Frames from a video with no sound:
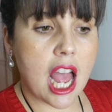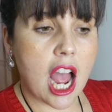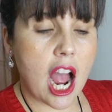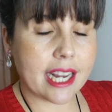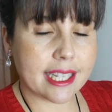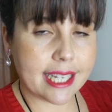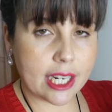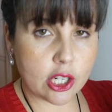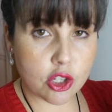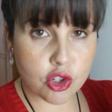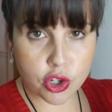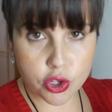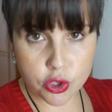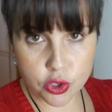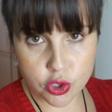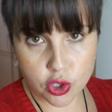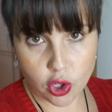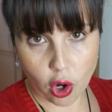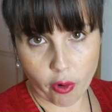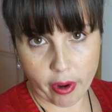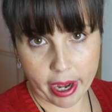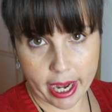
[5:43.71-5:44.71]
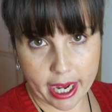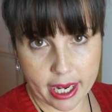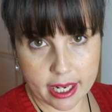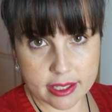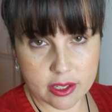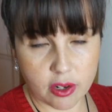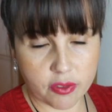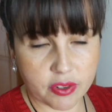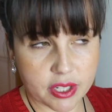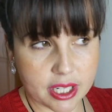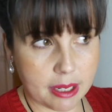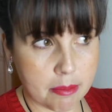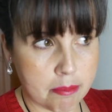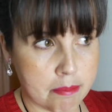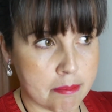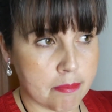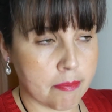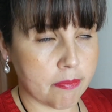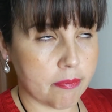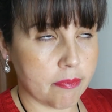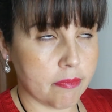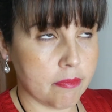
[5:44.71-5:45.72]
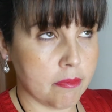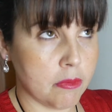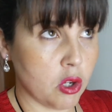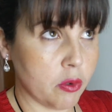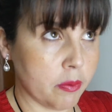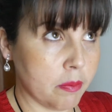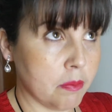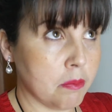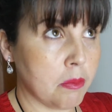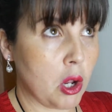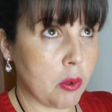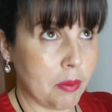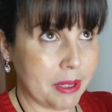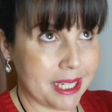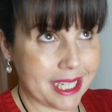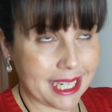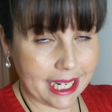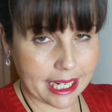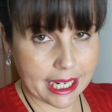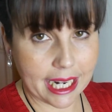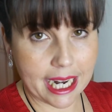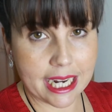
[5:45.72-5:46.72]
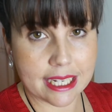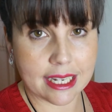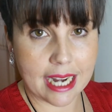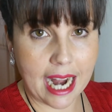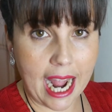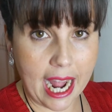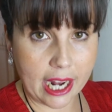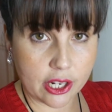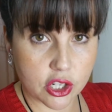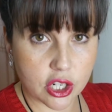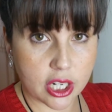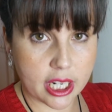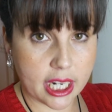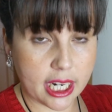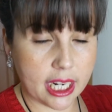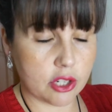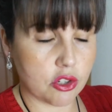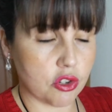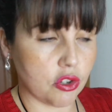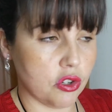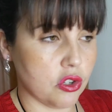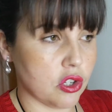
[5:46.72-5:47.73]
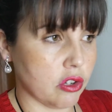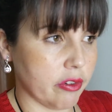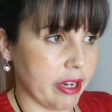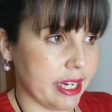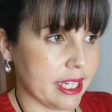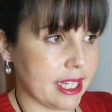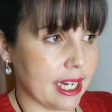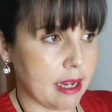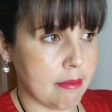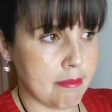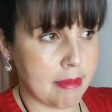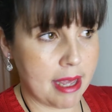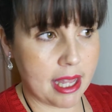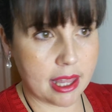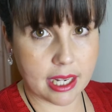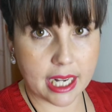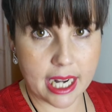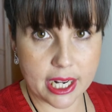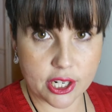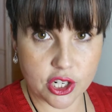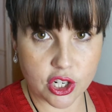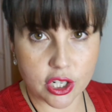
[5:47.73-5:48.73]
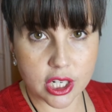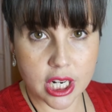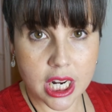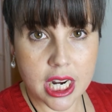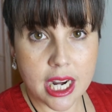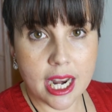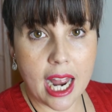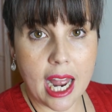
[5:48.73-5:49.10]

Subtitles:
I say true story because obviously Moby Dick isn't actually a true story, it's like a myth, a legend,